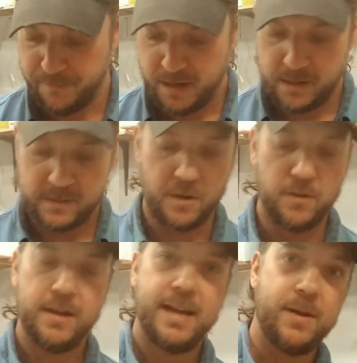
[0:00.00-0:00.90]

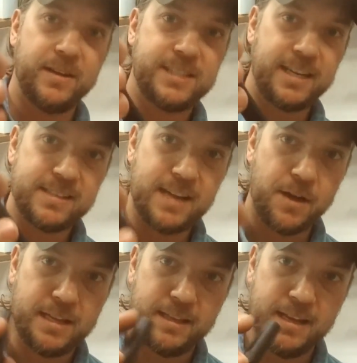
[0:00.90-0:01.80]
So anyway, check this
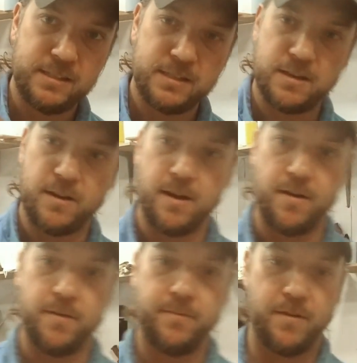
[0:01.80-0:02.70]
out. This is
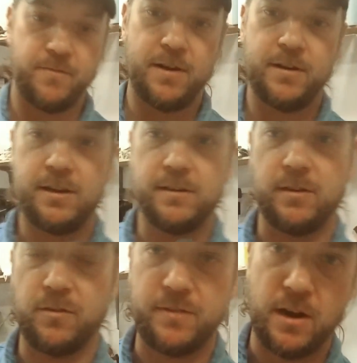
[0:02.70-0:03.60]
a very good
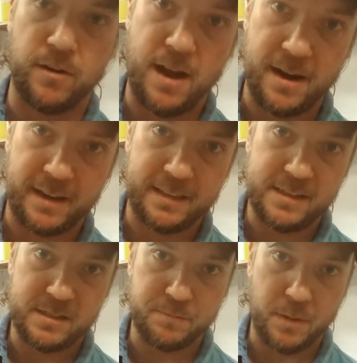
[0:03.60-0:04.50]
little ferro rod. I get
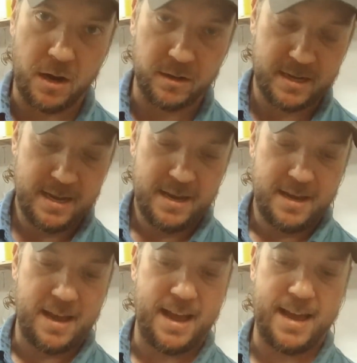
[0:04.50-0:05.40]
these in bulk.
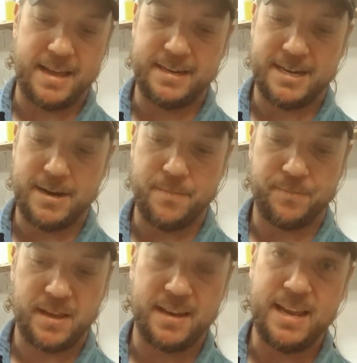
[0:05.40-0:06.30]
And
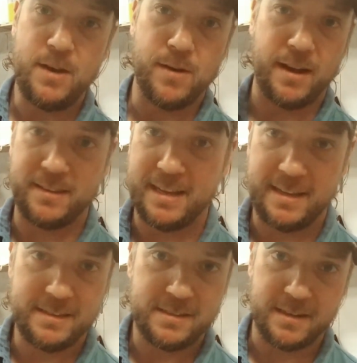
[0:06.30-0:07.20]
anyway,
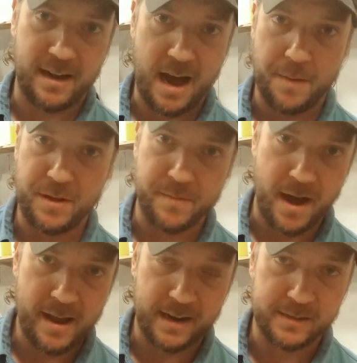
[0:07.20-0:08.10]
this is a hobby of
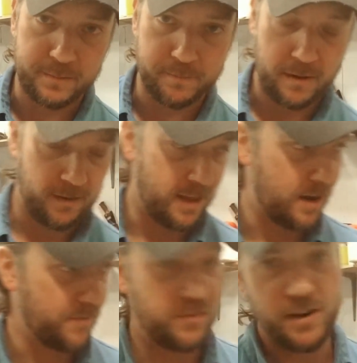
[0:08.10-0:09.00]
mine, as a lot
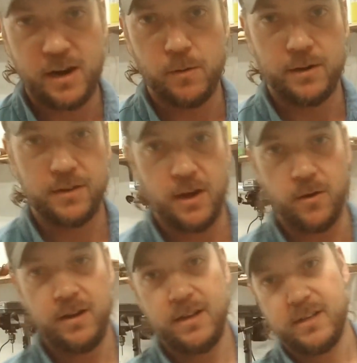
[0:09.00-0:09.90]
of you very well
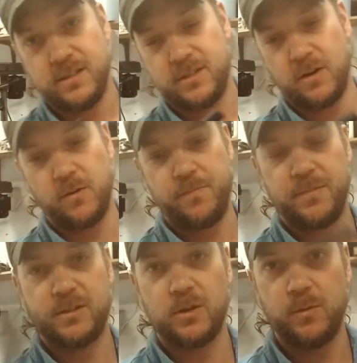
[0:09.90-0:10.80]
know. So
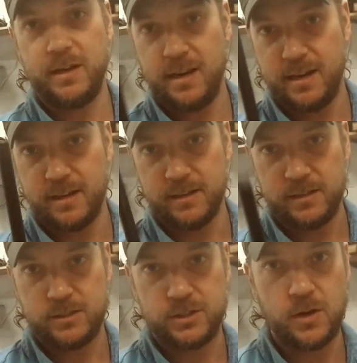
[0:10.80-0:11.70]
we're
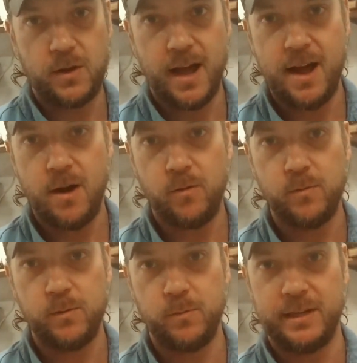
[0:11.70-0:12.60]
gonna show you how
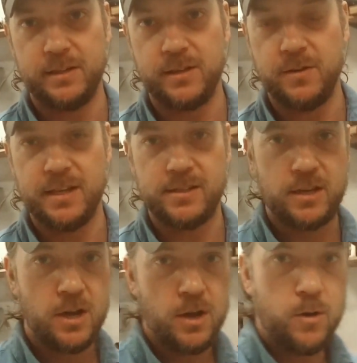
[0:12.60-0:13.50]
we do this
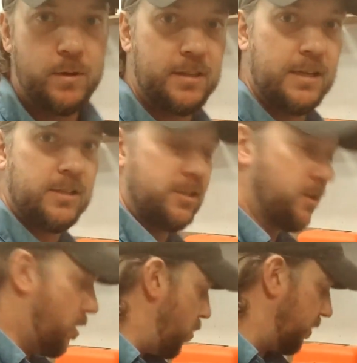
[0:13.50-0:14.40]
with this
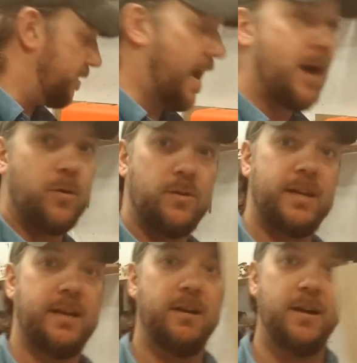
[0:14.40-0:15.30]
oak dowel
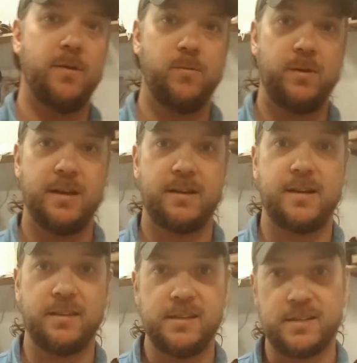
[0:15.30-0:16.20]
here, and we're gonna
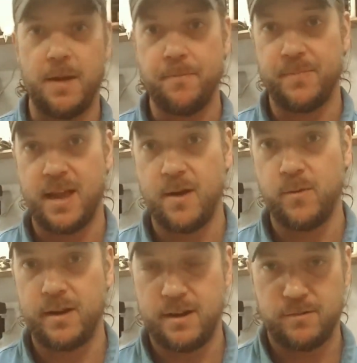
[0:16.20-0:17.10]
cut this up. Then
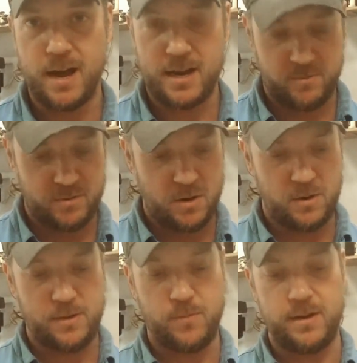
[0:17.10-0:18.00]
we're gonna rock and
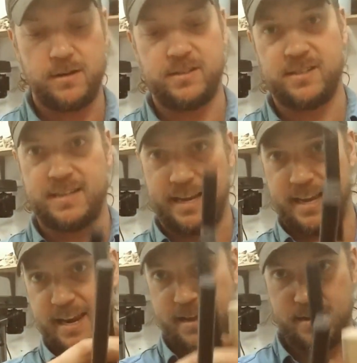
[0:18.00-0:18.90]
roll, and we're gonna stick
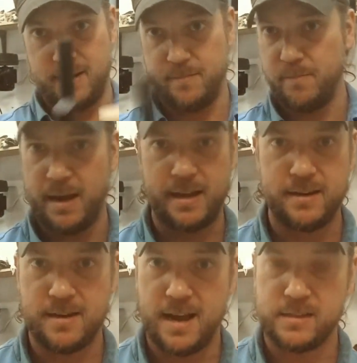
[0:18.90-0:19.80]
it in and make
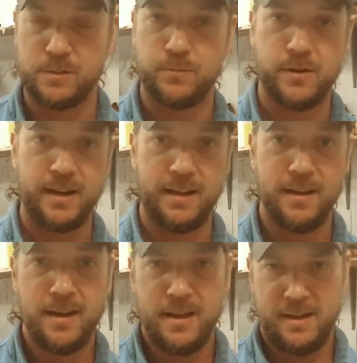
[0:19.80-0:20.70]
it nice and pretty
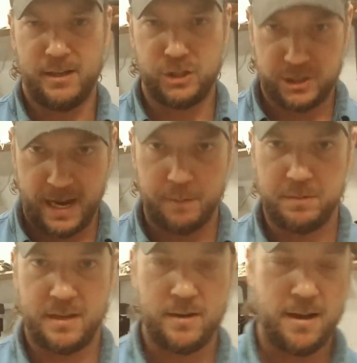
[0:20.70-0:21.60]
and
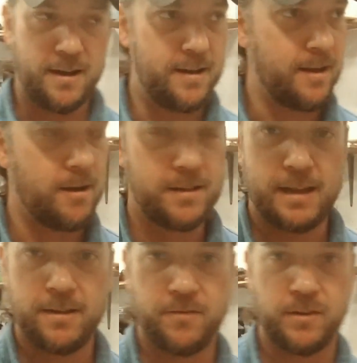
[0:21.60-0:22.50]
shaped and all
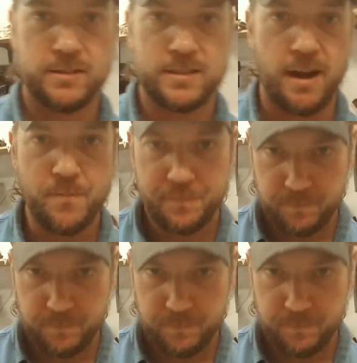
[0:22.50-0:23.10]
that other fun stuff.